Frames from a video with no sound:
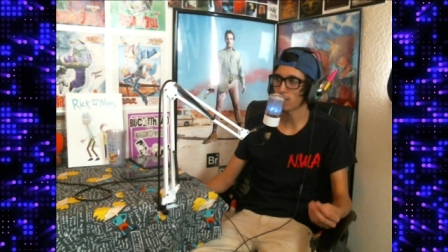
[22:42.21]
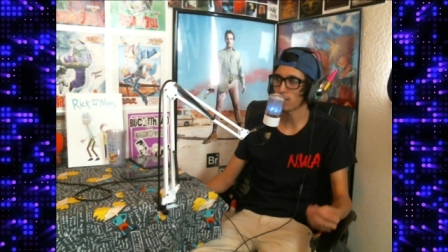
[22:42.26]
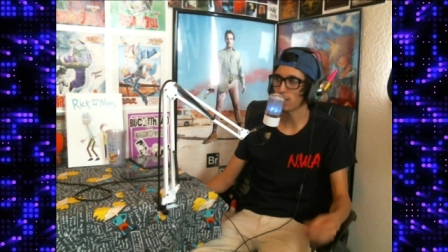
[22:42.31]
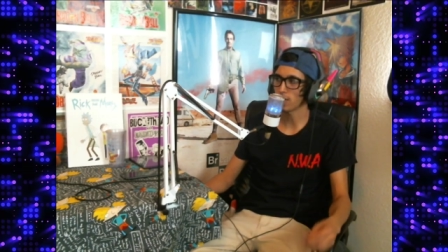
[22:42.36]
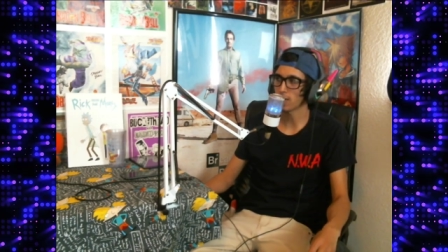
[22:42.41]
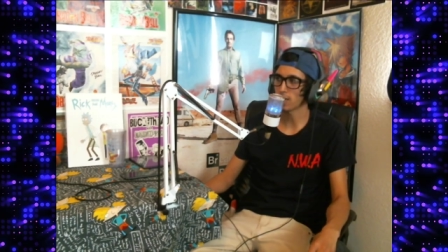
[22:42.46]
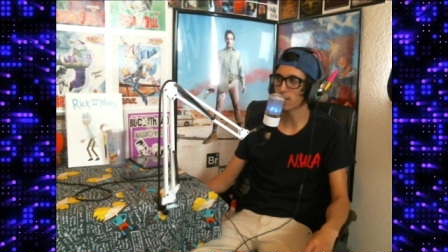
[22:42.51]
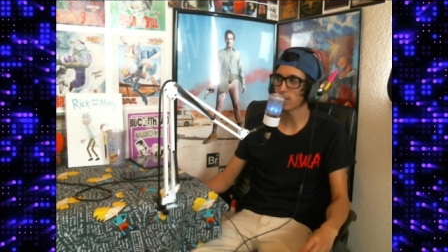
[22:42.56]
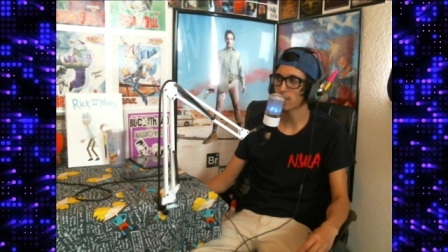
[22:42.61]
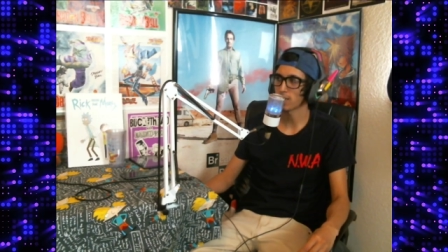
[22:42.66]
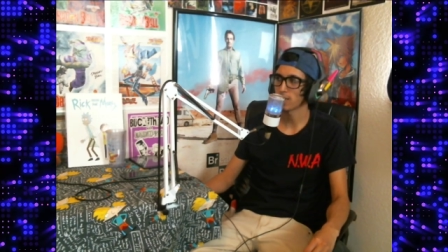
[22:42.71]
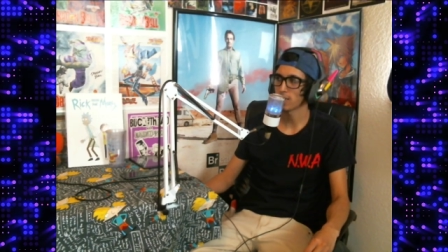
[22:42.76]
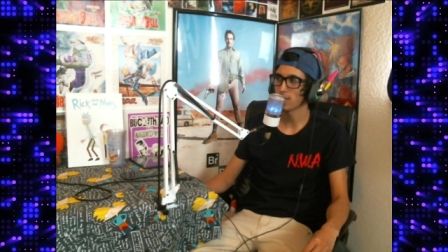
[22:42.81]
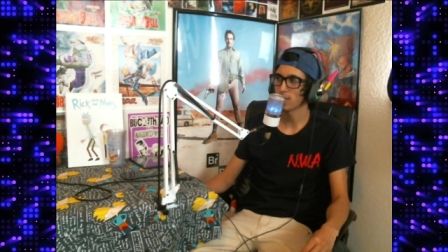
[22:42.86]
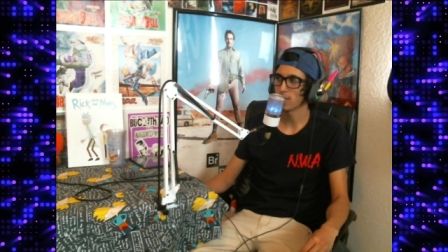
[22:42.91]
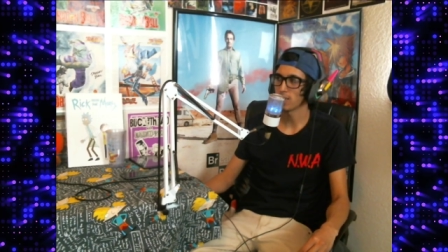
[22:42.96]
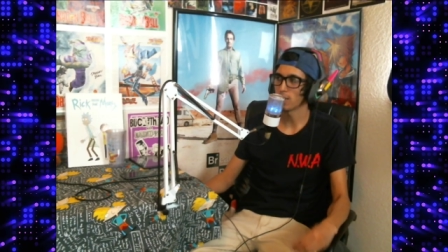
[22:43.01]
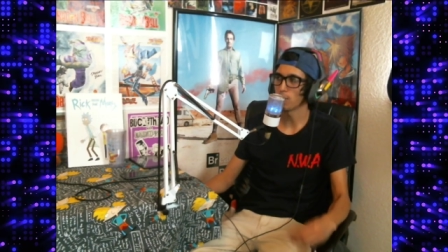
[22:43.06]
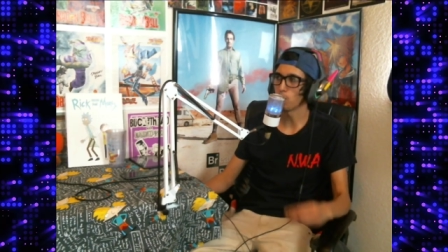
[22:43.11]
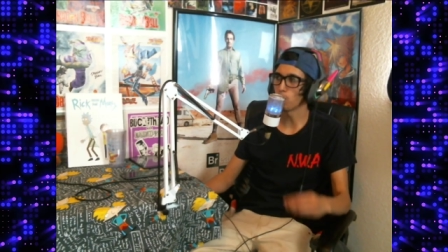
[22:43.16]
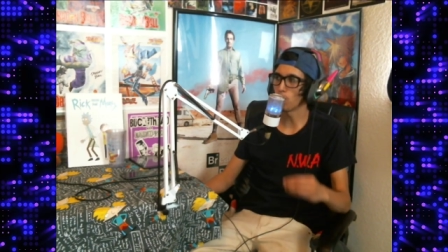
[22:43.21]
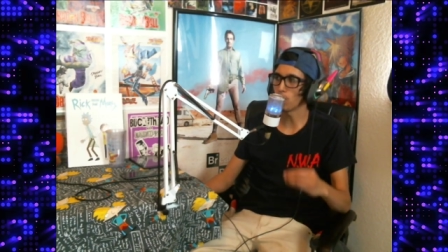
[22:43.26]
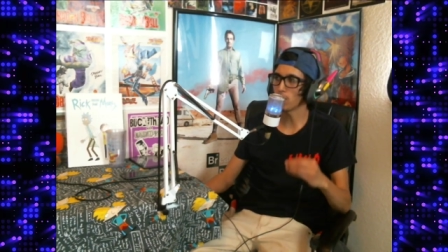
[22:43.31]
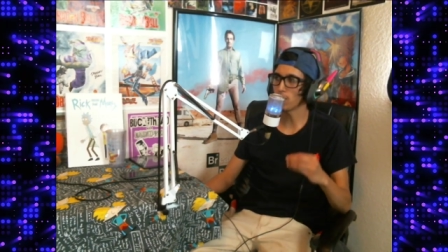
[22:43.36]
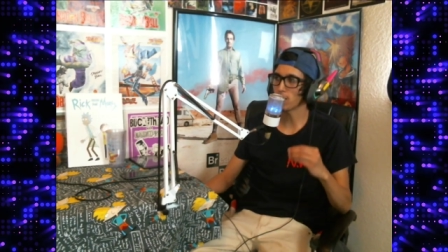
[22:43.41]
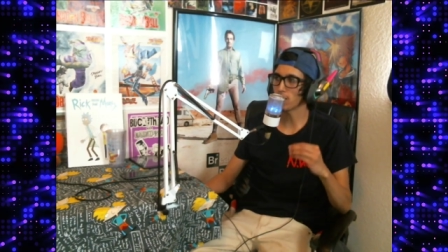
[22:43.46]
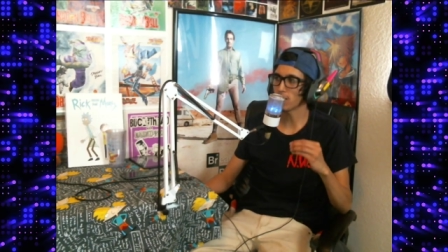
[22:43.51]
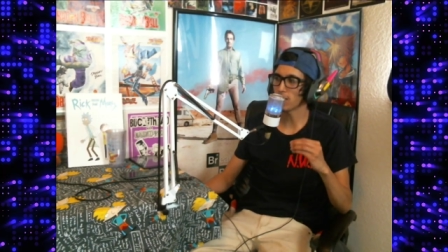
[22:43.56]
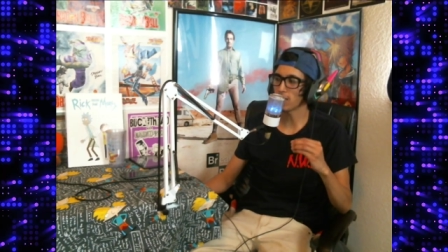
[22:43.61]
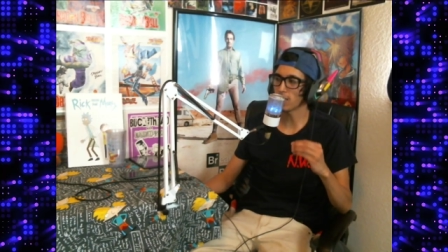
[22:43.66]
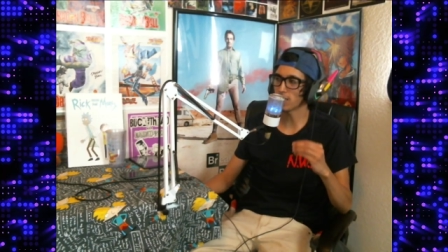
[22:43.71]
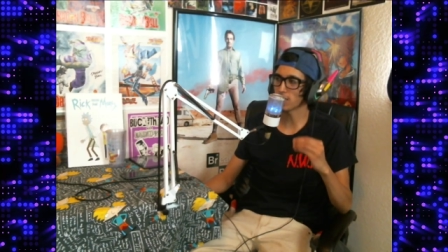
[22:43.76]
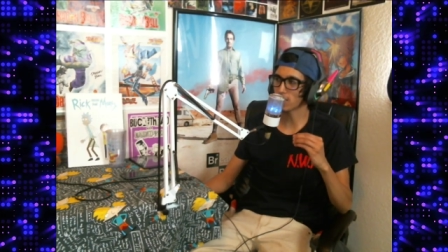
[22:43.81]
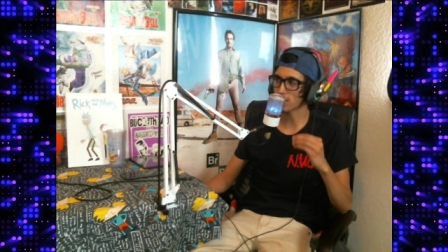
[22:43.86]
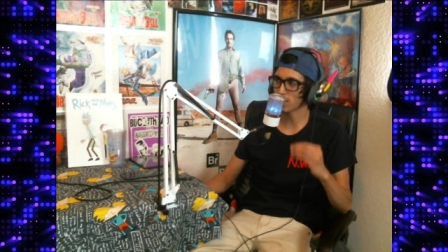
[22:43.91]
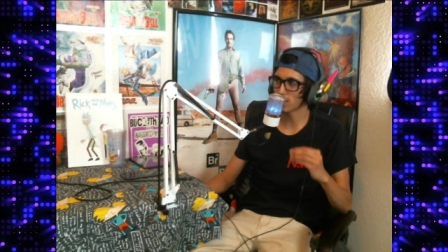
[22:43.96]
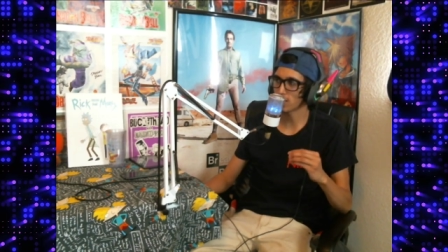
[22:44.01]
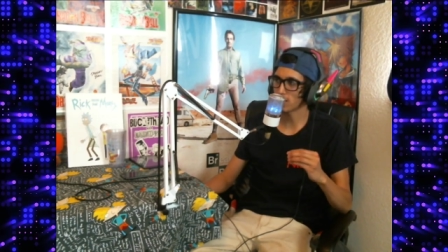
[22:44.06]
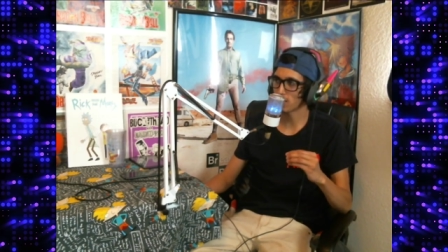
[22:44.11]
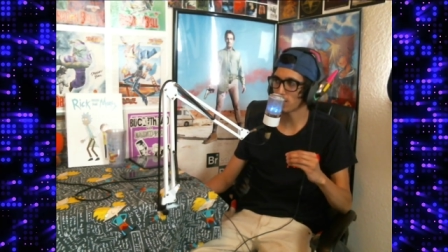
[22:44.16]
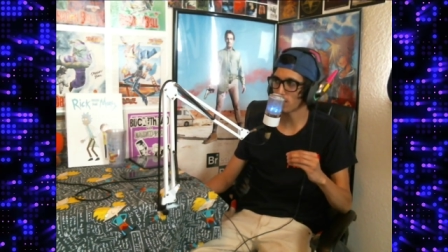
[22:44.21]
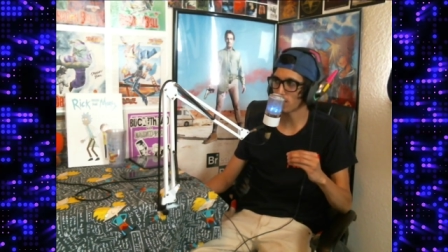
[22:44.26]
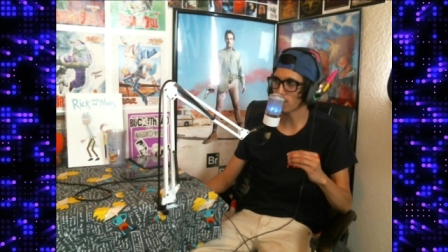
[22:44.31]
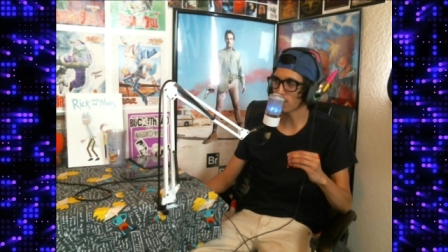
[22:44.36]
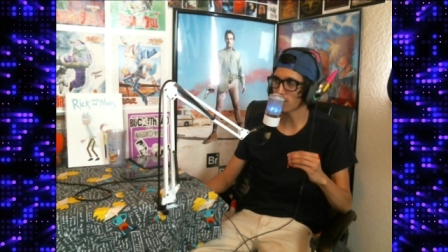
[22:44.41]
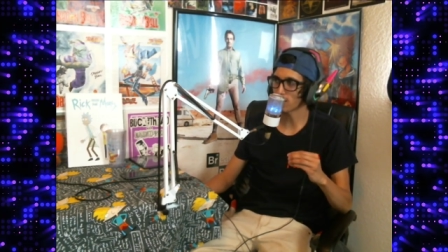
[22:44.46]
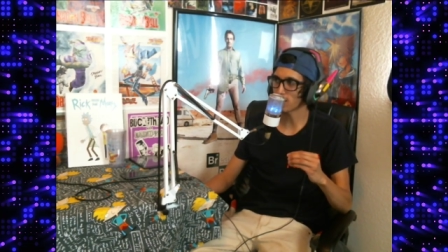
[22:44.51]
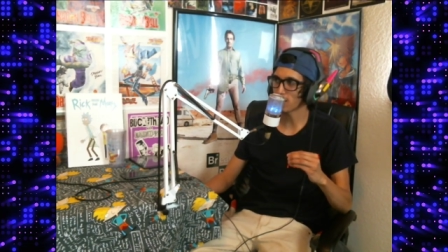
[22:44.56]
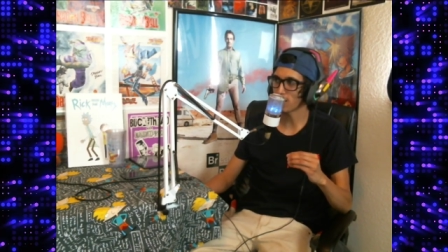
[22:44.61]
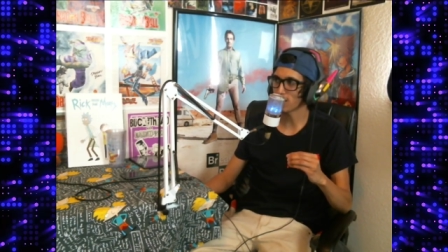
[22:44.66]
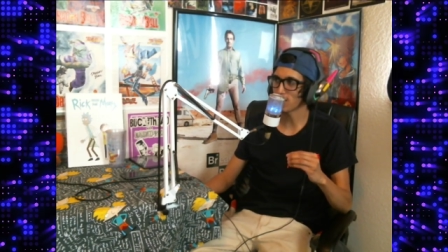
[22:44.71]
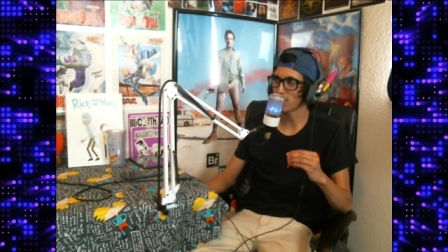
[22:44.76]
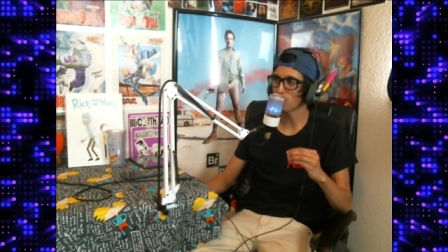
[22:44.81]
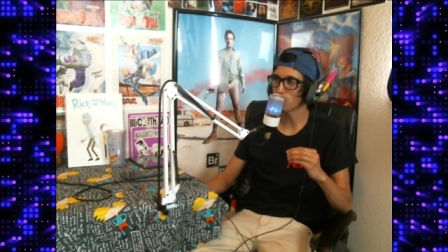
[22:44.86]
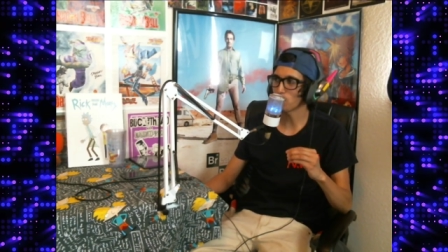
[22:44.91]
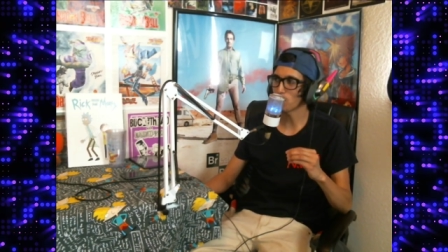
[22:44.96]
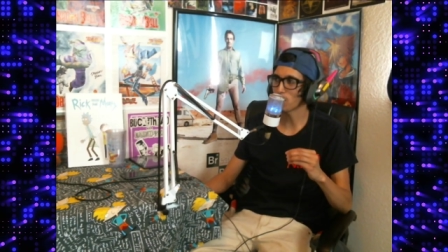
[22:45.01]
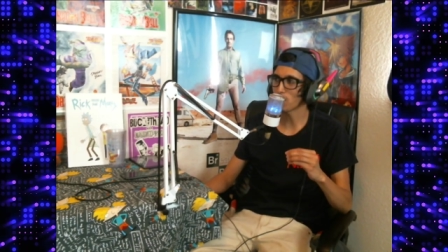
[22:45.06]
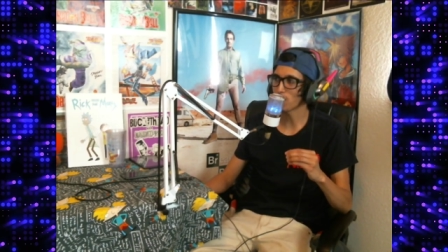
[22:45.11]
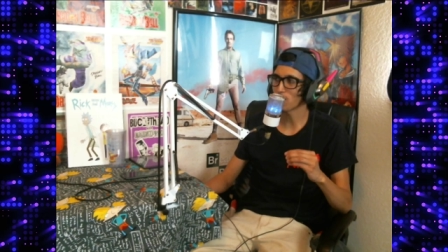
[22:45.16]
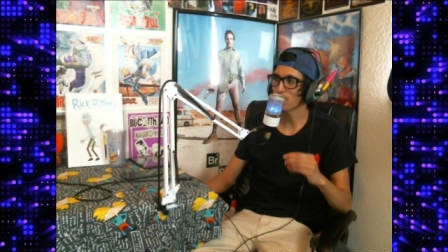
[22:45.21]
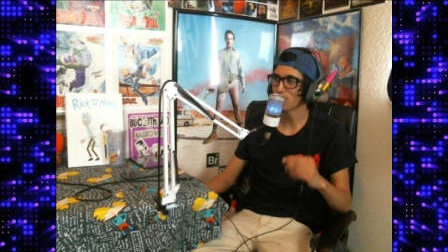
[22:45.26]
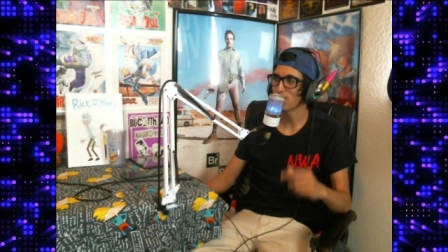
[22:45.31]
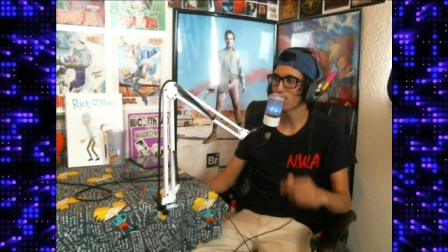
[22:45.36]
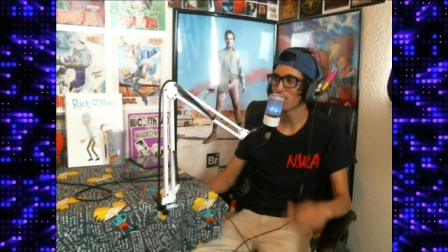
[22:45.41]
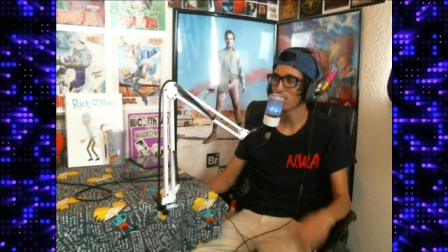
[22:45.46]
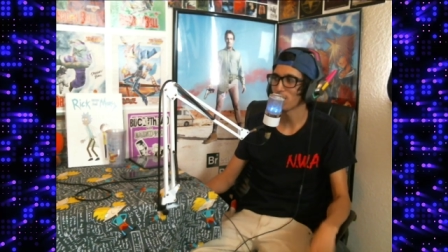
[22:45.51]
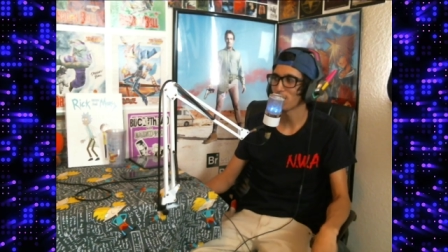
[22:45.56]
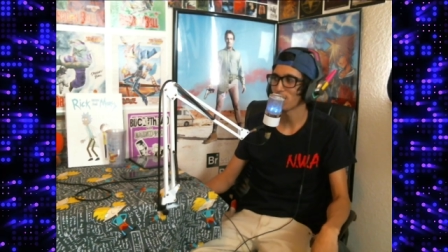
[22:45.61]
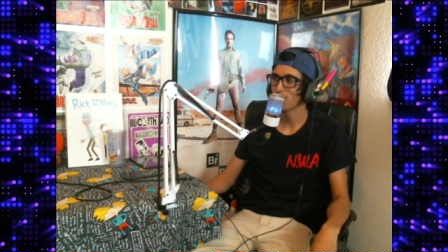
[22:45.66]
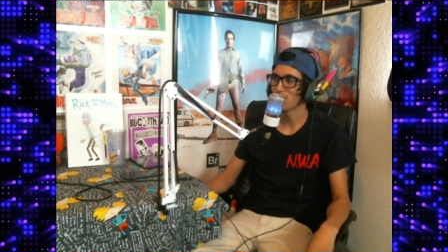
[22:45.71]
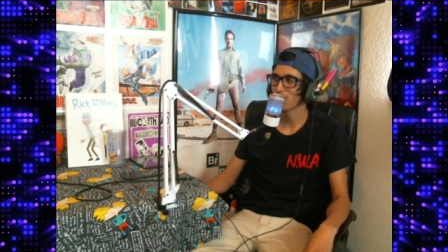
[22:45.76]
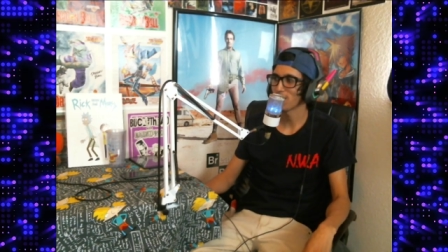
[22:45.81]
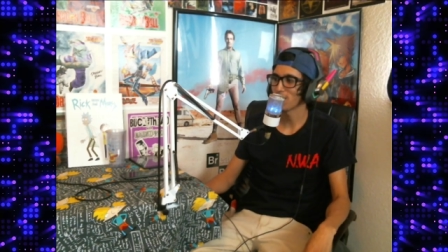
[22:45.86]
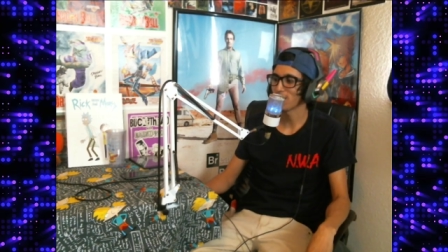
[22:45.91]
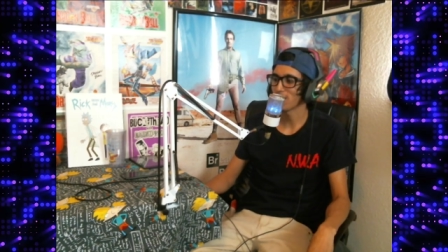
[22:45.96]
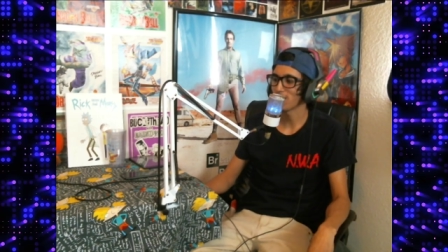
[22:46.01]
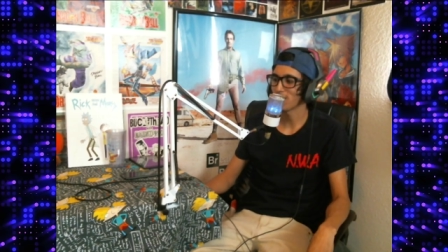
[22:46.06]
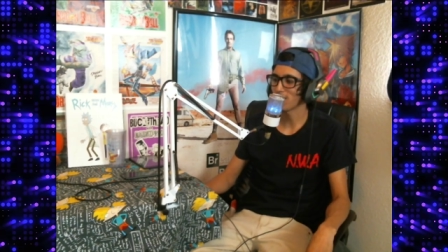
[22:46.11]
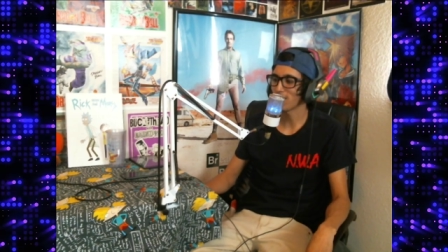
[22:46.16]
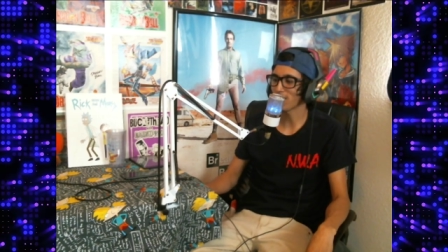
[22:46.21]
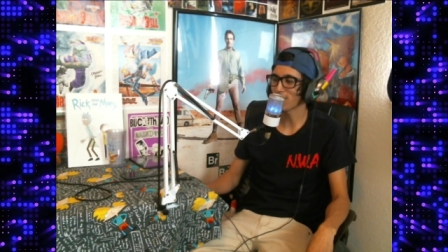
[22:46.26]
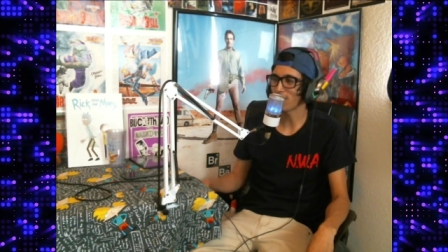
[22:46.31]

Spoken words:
Like, what is considered a good tasting beer? Like,